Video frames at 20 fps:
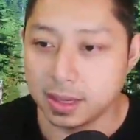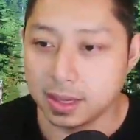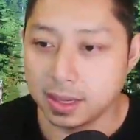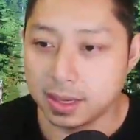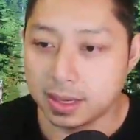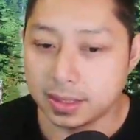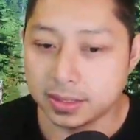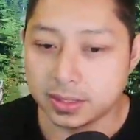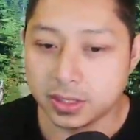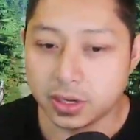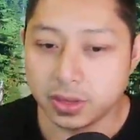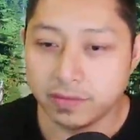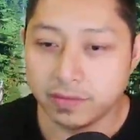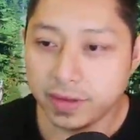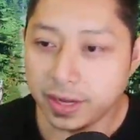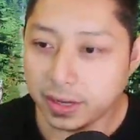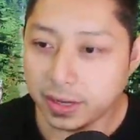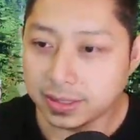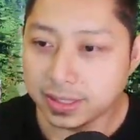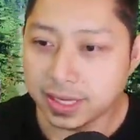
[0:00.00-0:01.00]
So the
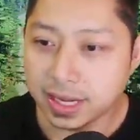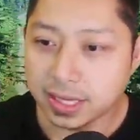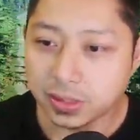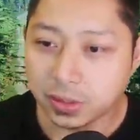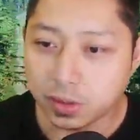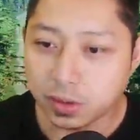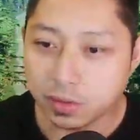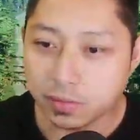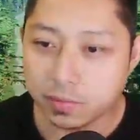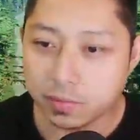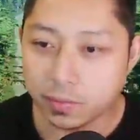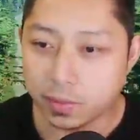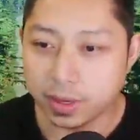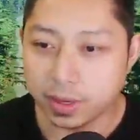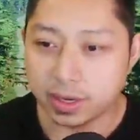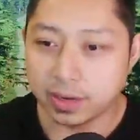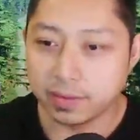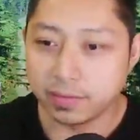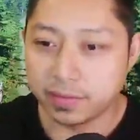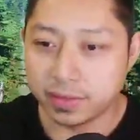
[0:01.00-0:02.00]
video starts off
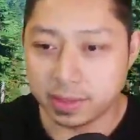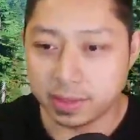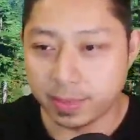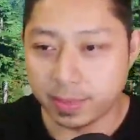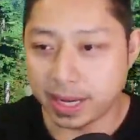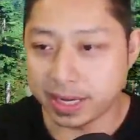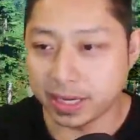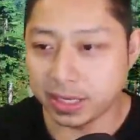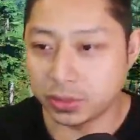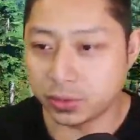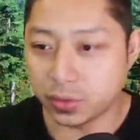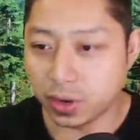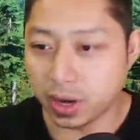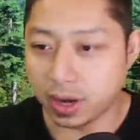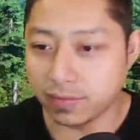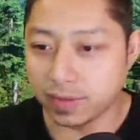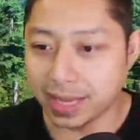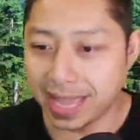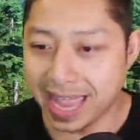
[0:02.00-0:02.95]
with the buggy driving,